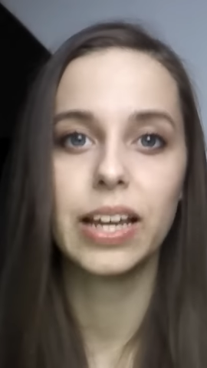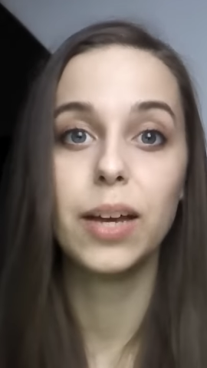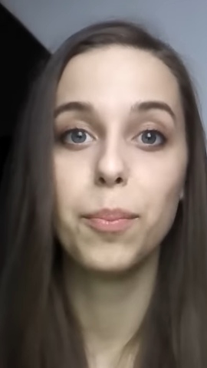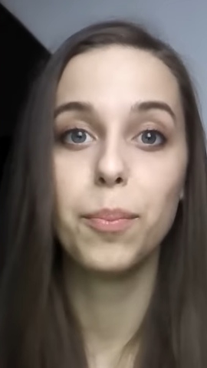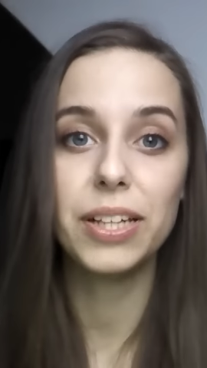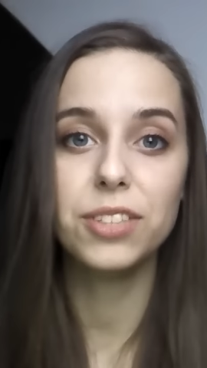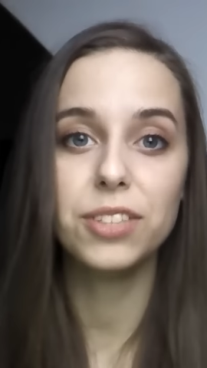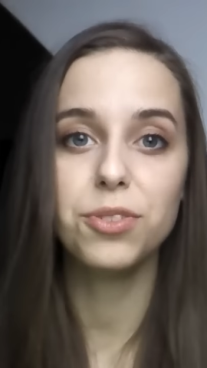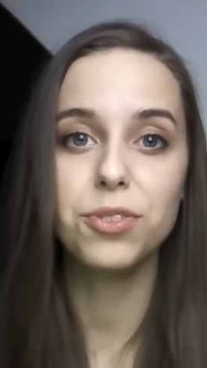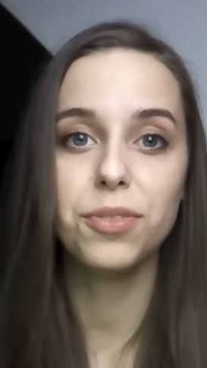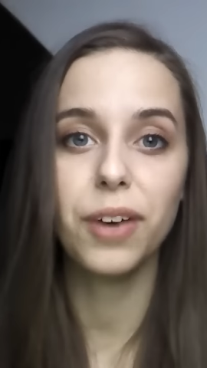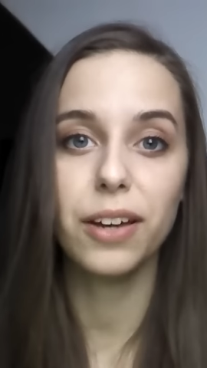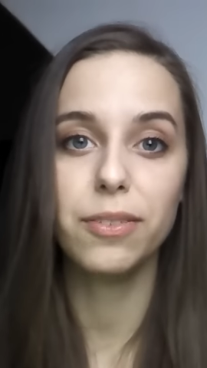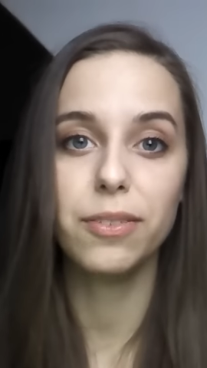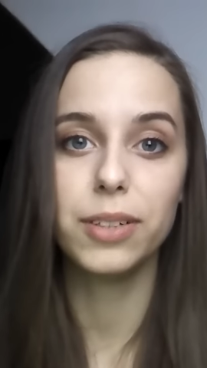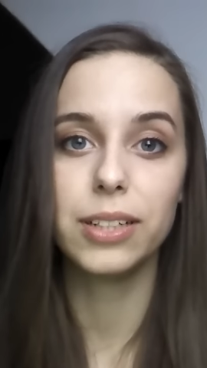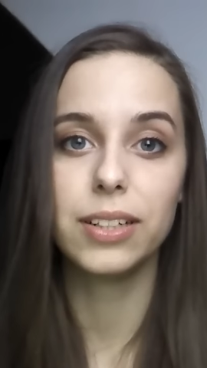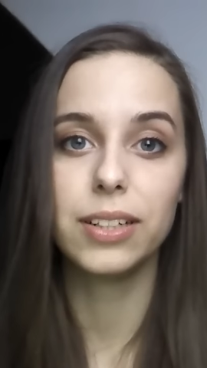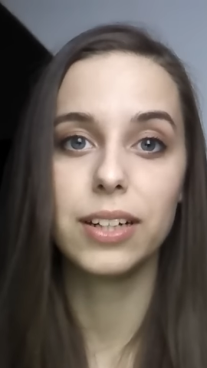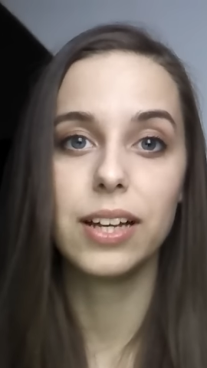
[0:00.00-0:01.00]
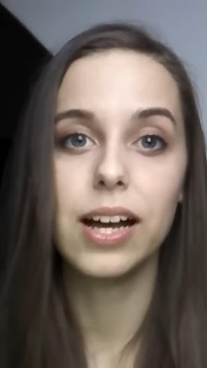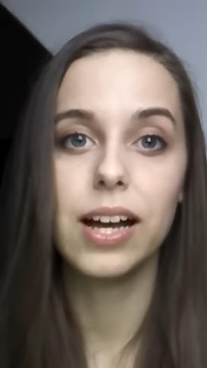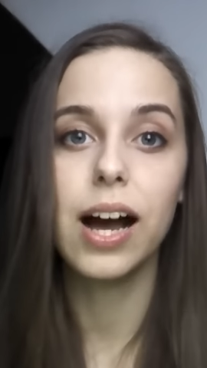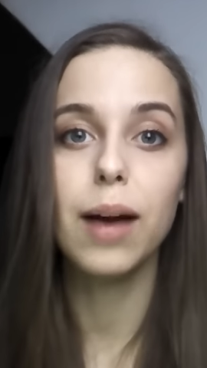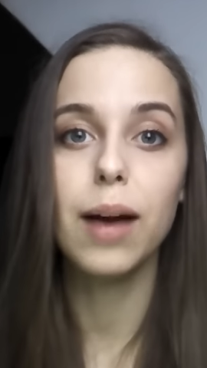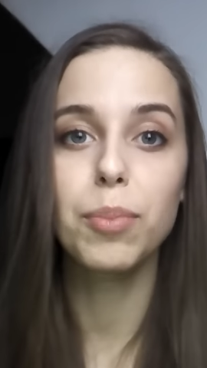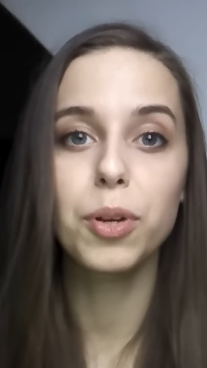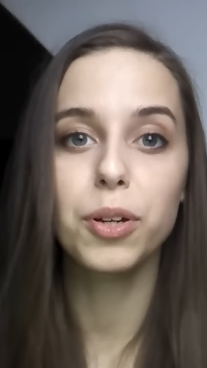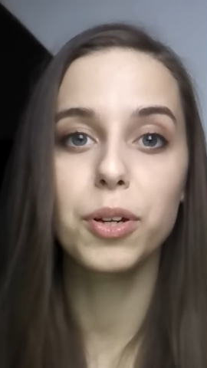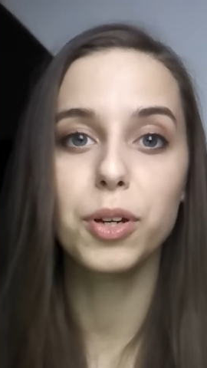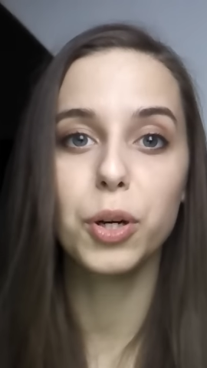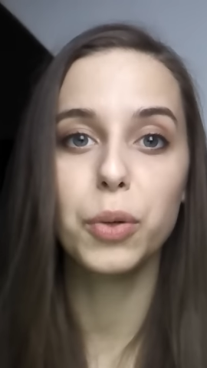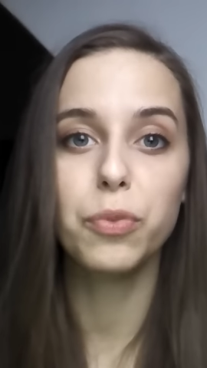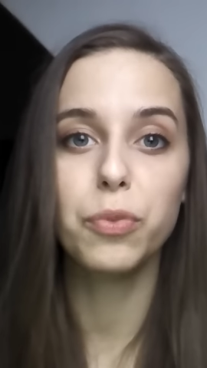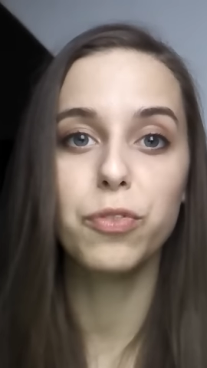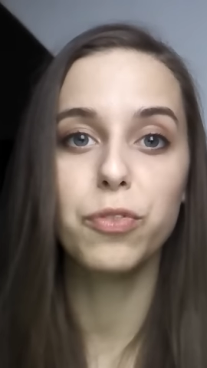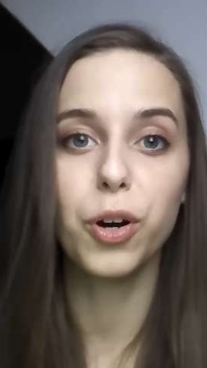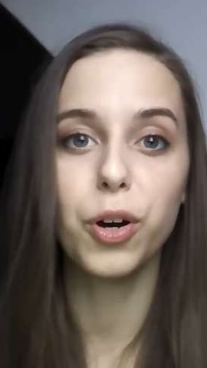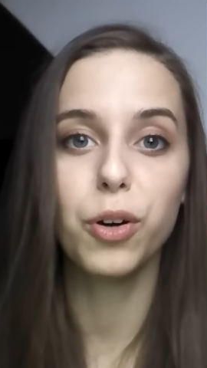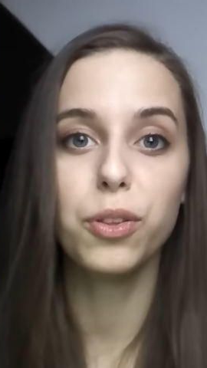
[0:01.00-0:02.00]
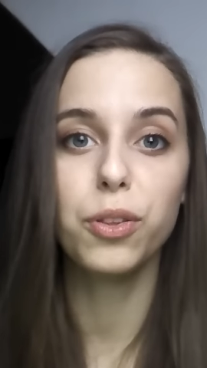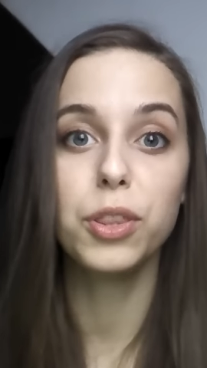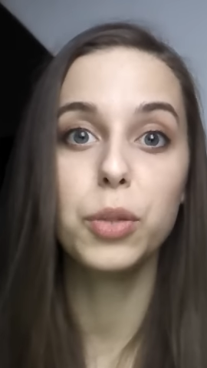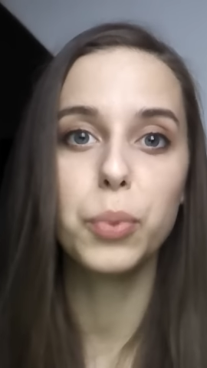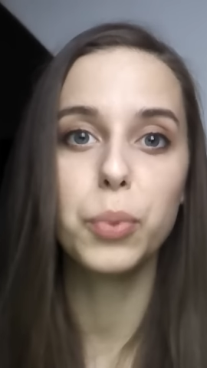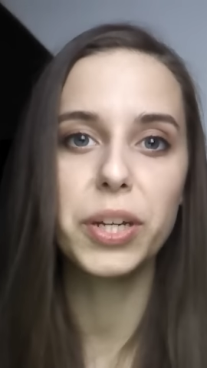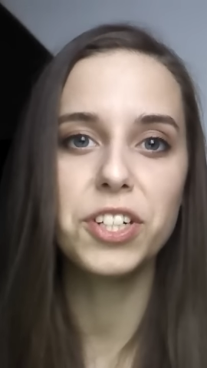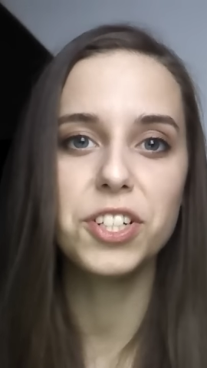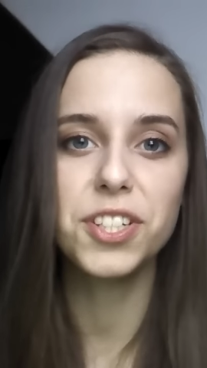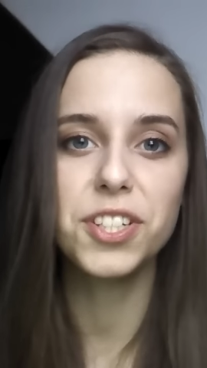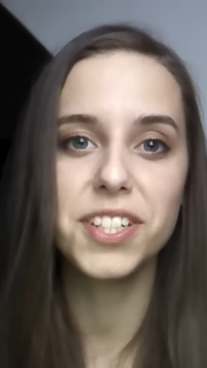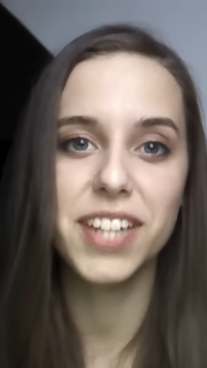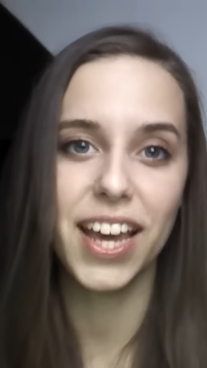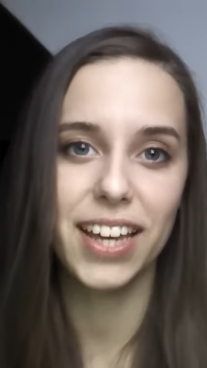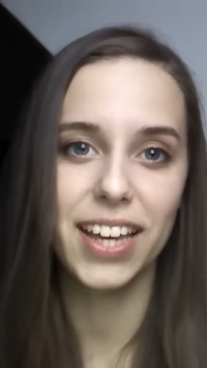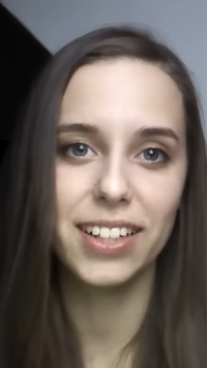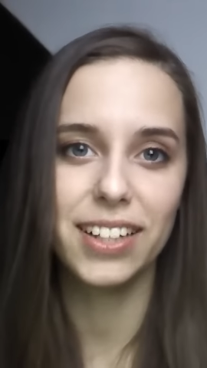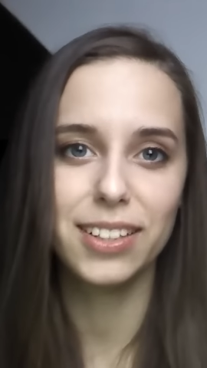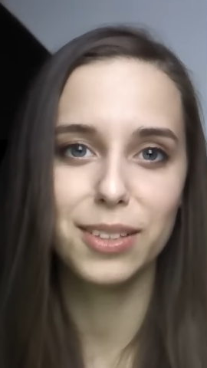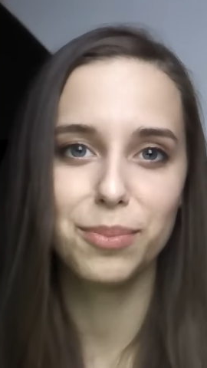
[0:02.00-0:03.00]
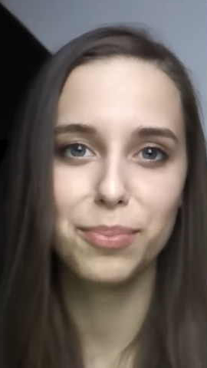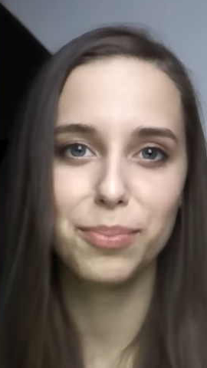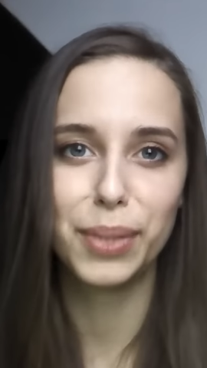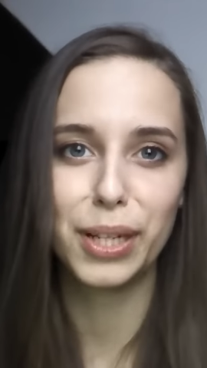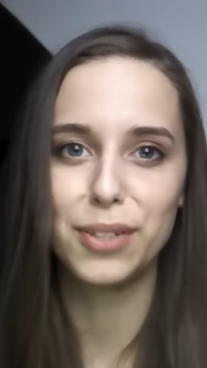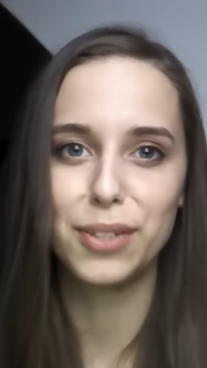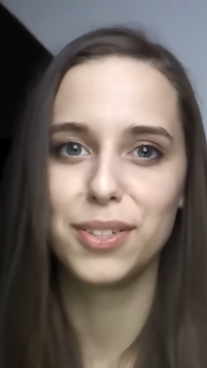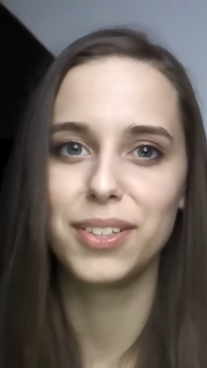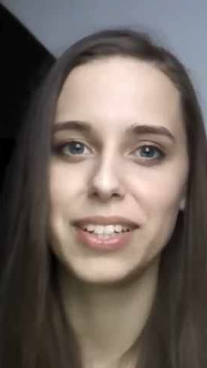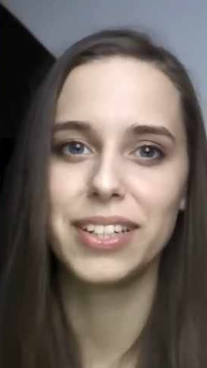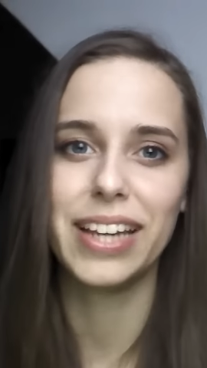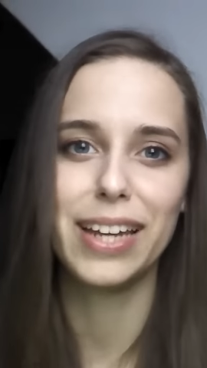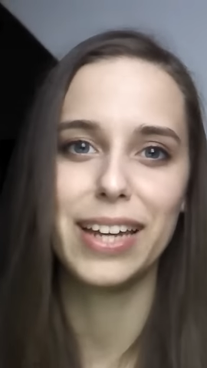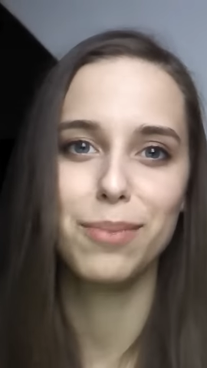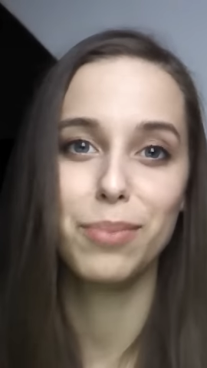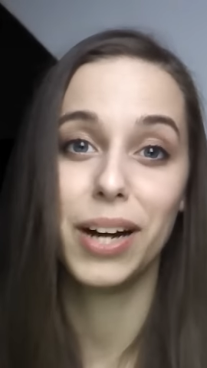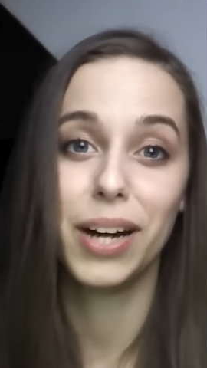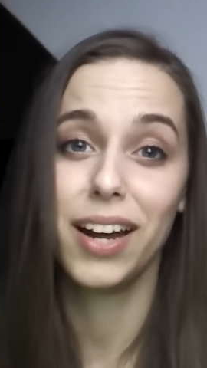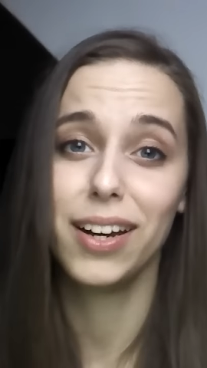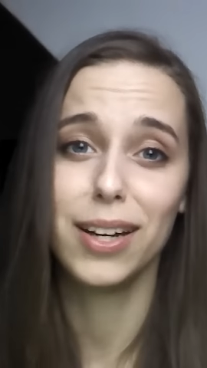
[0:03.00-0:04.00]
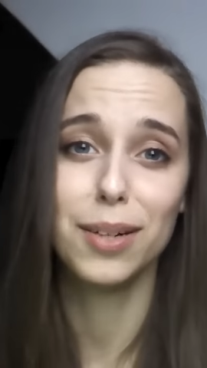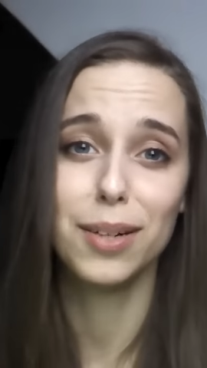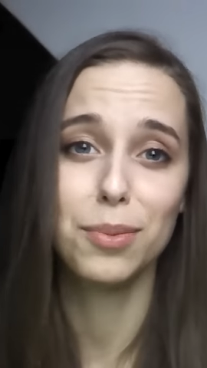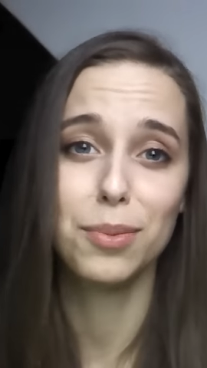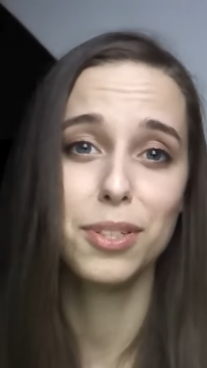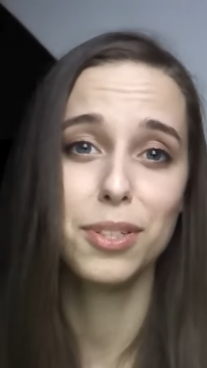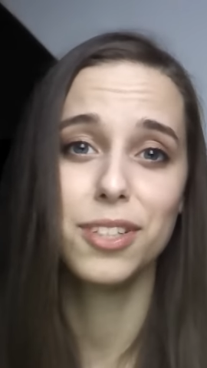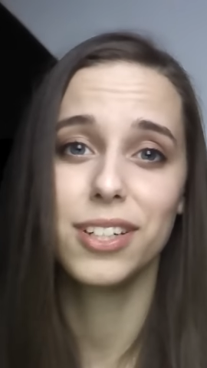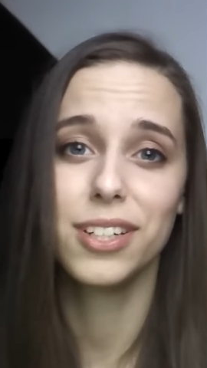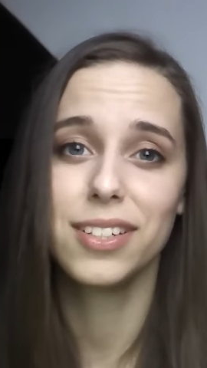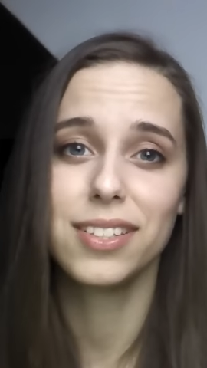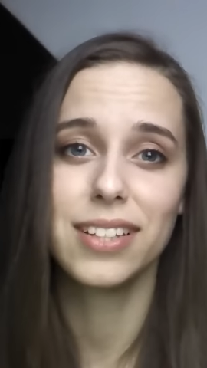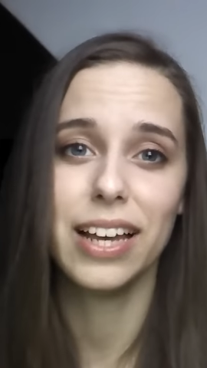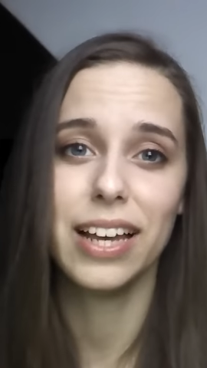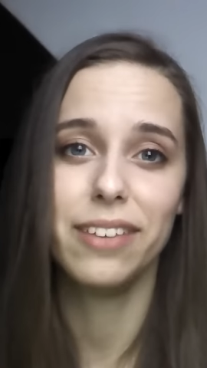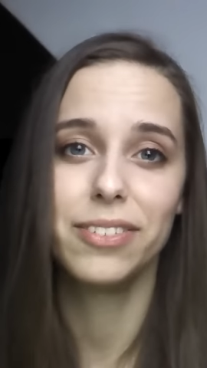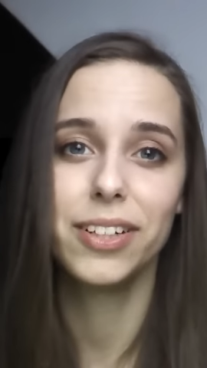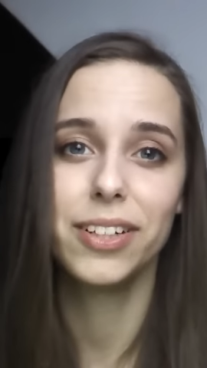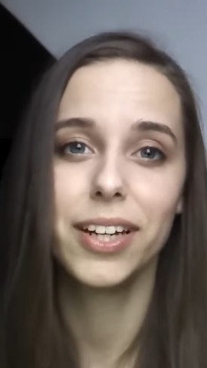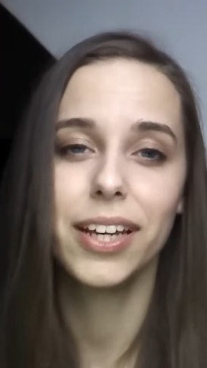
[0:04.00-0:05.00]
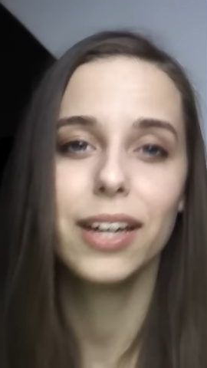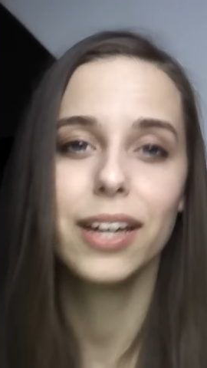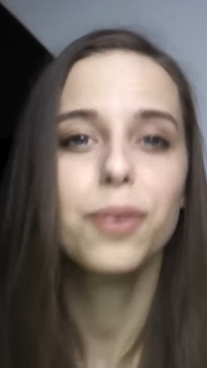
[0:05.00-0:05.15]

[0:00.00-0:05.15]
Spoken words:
Best Revival. I'm gonna go for The Winter's Tale, because Ken Branagh was just heavenly.